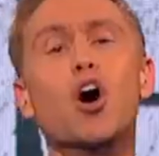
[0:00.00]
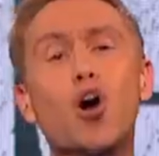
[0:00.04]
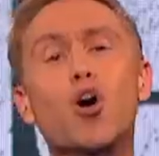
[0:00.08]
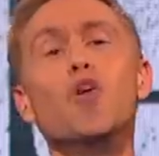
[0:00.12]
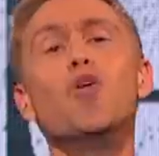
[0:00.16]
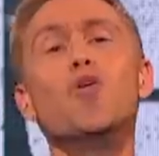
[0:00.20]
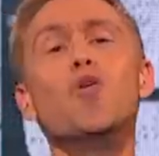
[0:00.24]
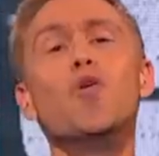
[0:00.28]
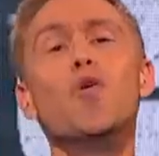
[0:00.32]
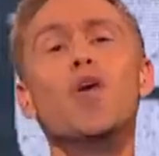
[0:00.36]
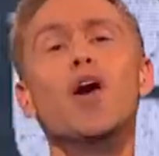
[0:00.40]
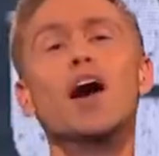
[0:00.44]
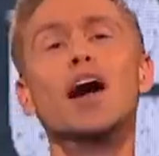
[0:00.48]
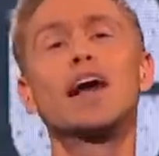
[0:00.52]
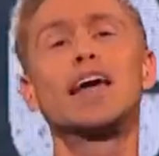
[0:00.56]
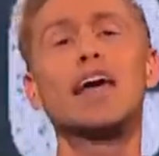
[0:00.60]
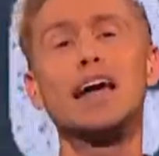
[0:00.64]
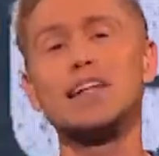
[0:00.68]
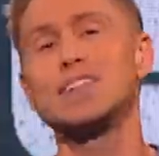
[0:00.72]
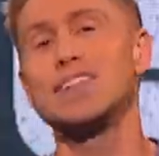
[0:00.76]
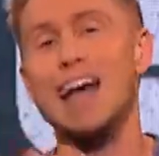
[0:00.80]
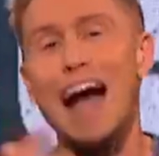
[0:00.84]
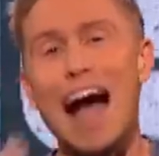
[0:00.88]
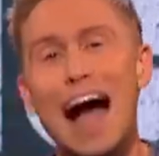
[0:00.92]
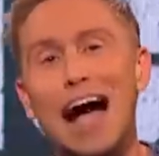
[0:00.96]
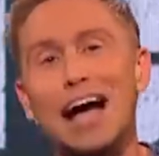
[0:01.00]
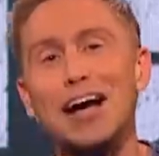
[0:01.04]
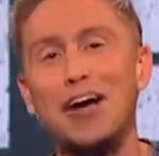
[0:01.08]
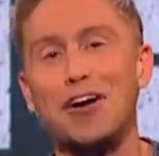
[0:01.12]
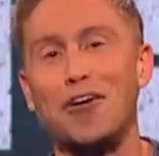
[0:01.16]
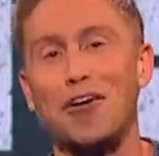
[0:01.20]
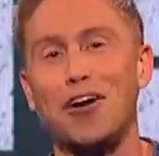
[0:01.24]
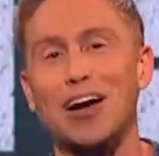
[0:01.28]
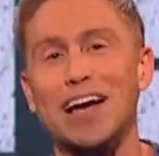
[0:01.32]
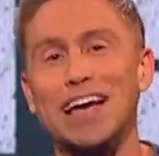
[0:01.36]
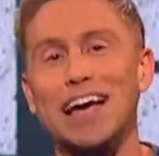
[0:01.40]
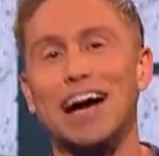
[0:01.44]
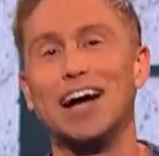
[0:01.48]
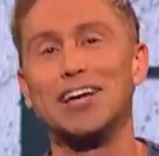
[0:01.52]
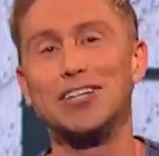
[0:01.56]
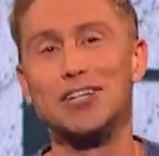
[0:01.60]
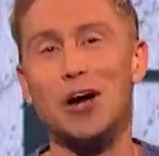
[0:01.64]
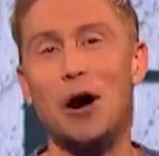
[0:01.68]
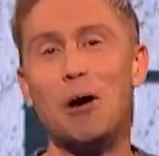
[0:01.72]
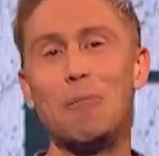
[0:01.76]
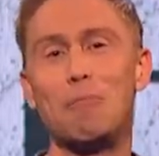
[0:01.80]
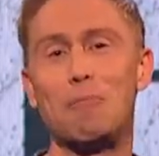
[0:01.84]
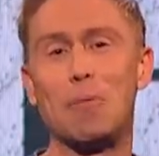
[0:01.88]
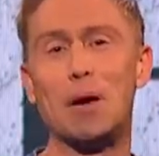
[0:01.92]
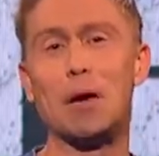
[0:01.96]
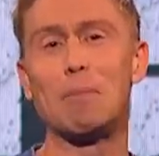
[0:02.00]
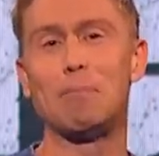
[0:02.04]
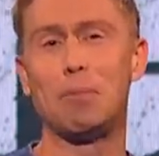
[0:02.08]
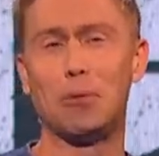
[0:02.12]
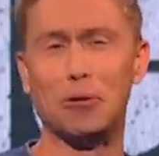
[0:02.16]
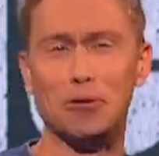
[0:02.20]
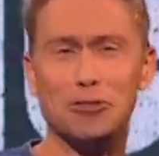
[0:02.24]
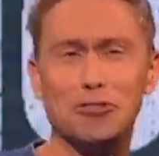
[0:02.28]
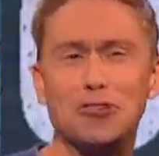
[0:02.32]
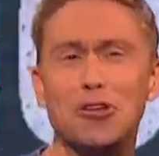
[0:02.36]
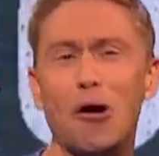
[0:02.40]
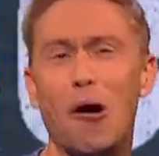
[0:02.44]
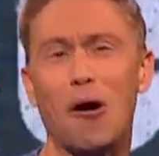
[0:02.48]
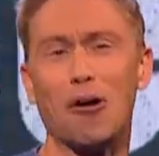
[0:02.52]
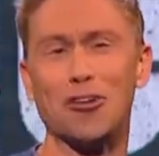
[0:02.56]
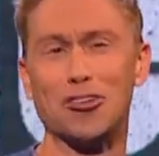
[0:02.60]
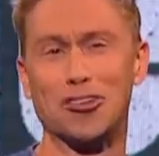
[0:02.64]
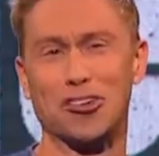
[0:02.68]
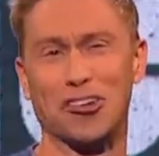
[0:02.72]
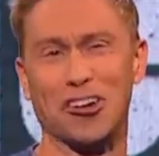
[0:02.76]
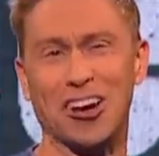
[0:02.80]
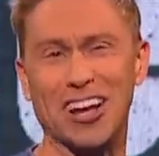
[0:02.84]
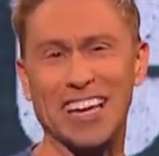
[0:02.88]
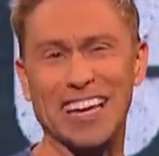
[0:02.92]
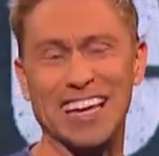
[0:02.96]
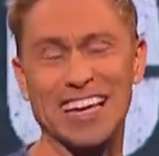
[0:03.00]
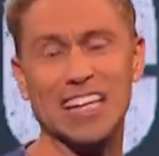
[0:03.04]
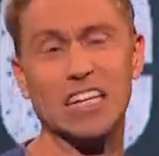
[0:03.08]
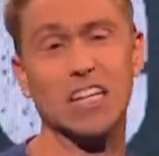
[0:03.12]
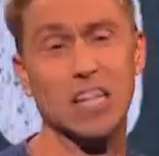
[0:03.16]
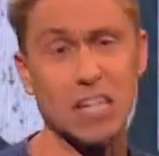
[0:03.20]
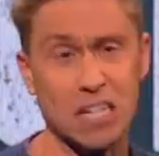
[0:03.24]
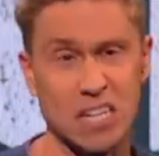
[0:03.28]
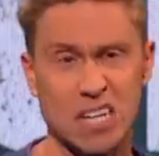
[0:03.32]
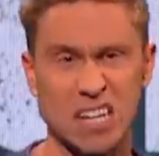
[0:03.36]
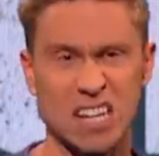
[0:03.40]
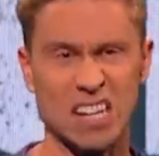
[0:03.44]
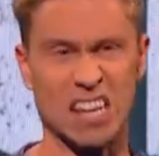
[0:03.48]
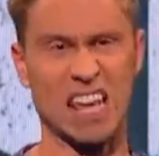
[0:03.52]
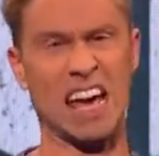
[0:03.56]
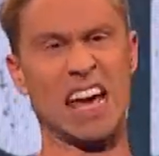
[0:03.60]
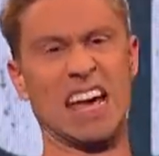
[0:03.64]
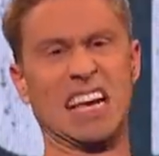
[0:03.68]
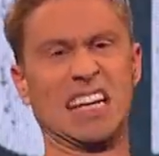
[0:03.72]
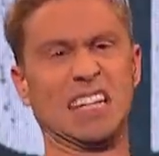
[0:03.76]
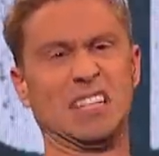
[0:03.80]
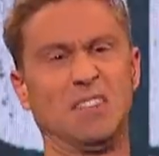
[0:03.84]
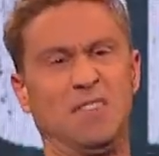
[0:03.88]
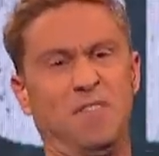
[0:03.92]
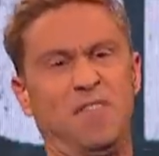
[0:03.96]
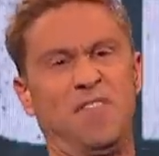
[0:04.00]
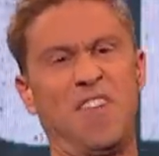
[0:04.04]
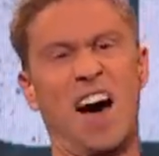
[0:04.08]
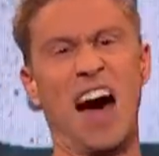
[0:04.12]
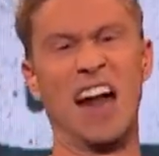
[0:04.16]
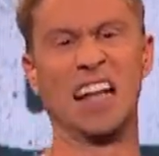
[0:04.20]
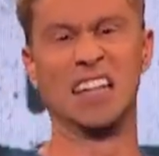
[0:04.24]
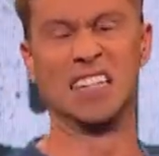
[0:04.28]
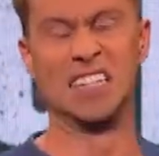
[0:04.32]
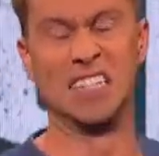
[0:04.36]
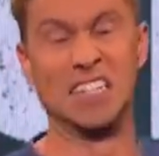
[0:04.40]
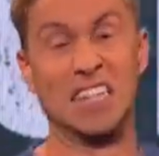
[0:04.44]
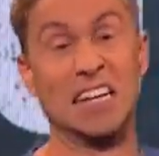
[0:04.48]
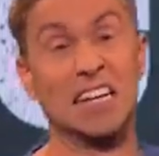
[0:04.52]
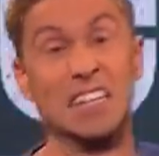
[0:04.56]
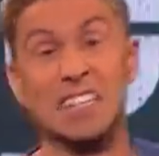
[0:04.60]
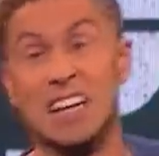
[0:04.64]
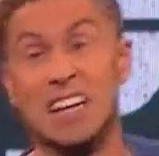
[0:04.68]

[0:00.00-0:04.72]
Who gets angry at young people not drinking? Just these fancy